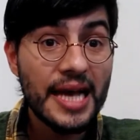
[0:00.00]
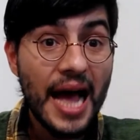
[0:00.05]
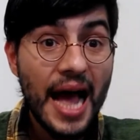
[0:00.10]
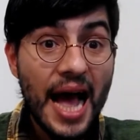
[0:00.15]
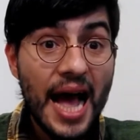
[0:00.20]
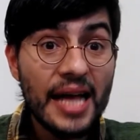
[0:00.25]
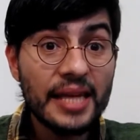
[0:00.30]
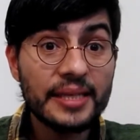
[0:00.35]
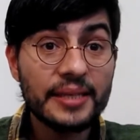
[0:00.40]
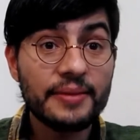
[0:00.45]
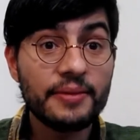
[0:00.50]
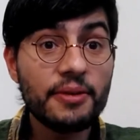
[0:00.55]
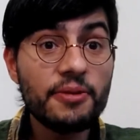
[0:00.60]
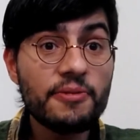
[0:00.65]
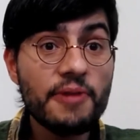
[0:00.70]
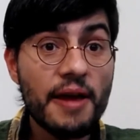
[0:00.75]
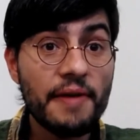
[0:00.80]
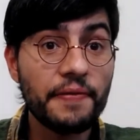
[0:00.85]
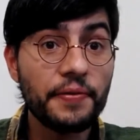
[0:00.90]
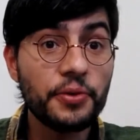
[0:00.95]
asked the
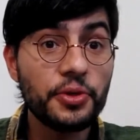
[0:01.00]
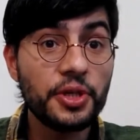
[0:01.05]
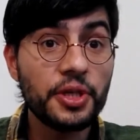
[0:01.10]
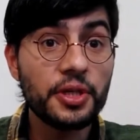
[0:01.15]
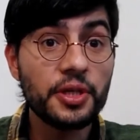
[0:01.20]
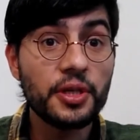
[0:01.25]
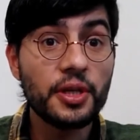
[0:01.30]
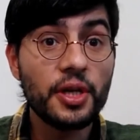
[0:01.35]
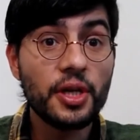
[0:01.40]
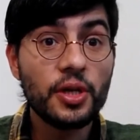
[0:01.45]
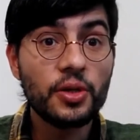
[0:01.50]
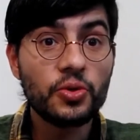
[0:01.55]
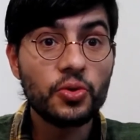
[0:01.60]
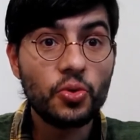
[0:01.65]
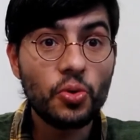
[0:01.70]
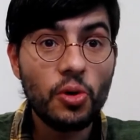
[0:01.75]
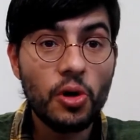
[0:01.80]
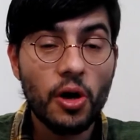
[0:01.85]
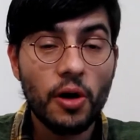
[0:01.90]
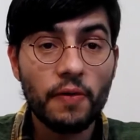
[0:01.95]
refugees
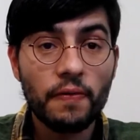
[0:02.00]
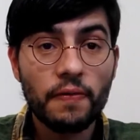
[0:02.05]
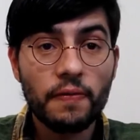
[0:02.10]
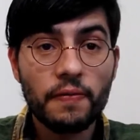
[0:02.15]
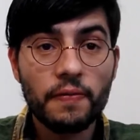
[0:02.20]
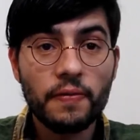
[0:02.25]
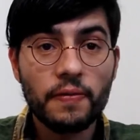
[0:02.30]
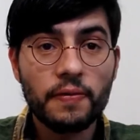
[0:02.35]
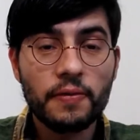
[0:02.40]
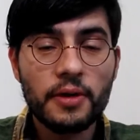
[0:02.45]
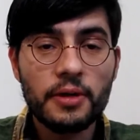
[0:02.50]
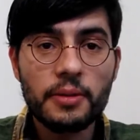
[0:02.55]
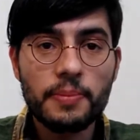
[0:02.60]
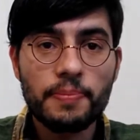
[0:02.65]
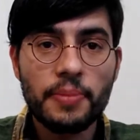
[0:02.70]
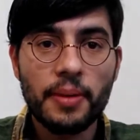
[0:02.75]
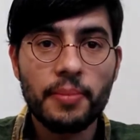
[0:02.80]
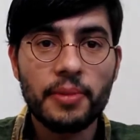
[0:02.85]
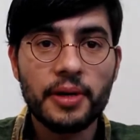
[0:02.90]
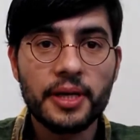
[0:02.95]
to love their
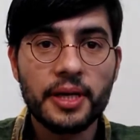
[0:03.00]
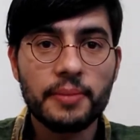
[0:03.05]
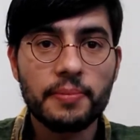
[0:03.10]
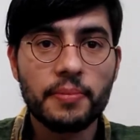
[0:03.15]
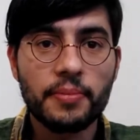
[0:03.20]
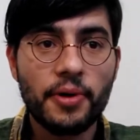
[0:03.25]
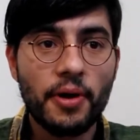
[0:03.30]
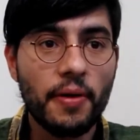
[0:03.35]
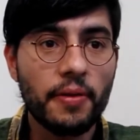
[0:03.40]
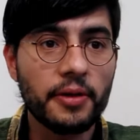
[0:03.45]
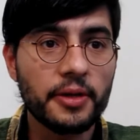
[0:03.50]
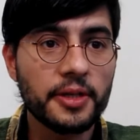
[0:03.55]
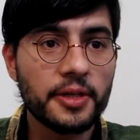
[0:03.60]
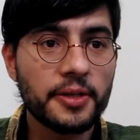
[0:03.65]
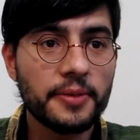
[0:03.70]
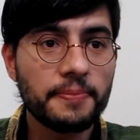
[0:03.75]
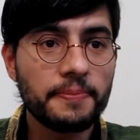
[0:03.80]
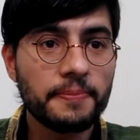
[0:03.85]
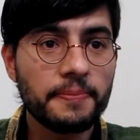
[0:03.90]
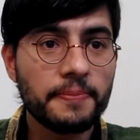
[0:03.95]
Republican brothers.